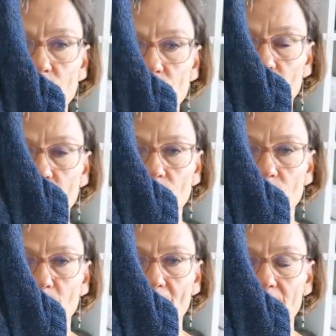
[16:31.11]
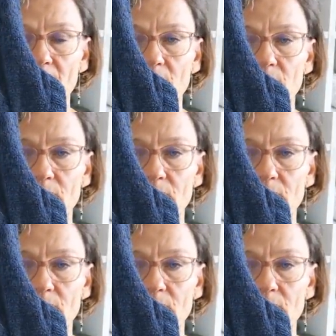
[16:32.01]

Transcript: to the back,